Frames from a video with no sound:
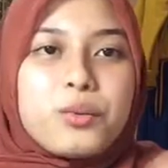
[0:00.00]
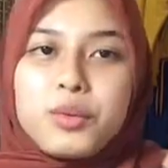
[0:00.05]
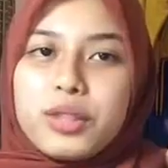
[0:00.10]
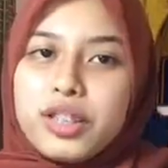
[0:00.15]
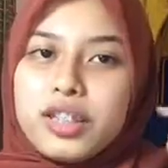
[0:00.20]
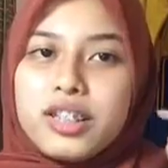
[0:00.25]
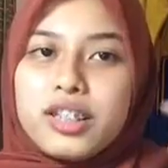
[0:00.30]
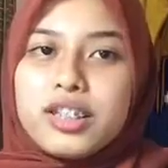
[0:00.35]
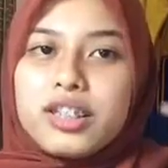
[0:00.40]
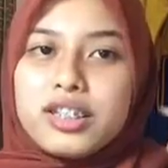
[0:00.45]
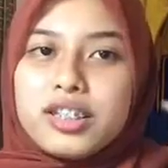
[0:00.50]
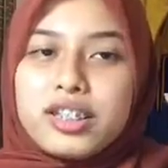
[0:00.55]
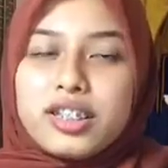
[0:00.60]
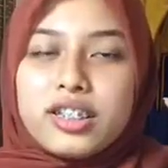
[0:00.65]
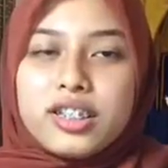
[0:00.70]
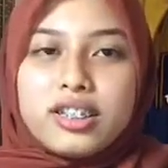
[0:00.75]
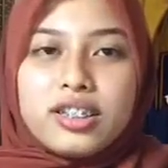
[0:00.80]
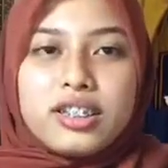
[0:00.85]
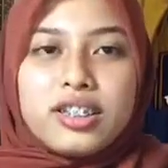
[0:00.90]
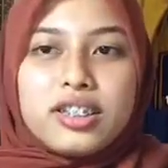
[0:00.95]
will
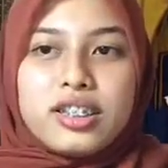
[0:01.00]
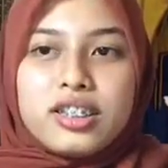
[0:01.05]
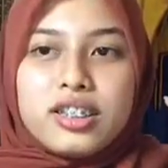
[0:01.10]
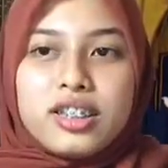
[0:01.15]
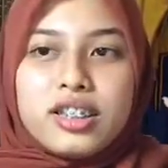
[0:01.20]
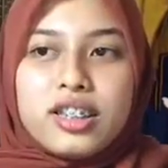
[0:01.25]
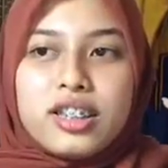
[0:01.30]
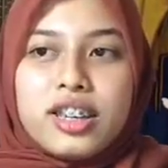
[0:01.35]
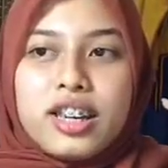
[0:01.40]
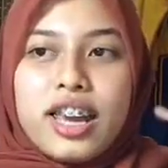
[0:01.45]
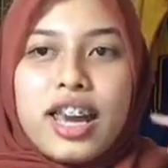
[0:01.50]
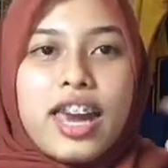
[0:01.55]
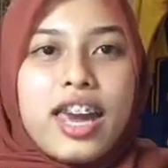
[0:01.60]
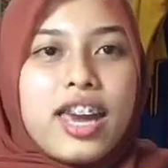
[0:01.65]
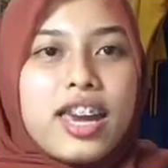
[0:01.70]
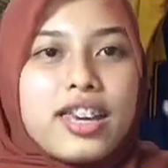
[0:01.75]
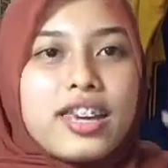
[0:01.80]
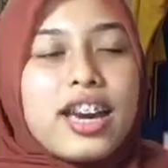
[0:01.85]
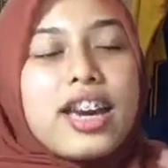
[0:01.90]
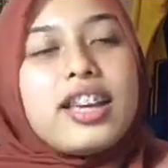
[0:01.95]
hear,
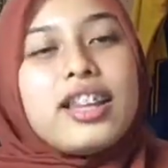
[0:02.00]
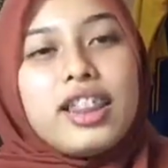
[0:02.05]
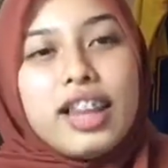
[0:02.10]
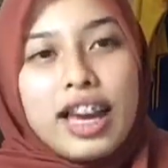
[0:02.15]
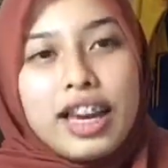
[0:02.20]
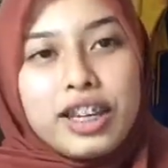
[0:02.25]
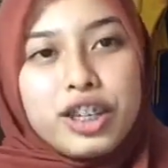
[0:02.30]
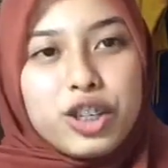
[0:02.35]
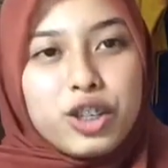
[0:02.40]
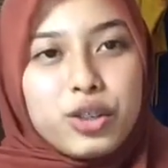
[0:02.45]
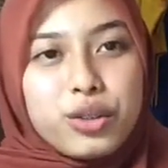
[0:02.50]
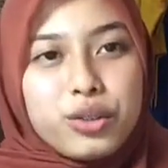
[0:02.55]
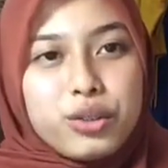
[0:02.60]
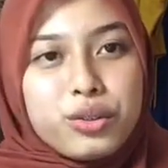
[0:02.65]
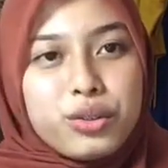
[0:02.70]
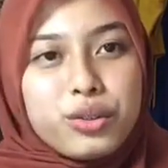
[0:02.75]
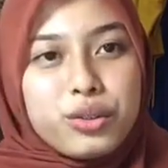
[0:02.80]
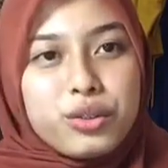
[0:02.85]
hey, I like you.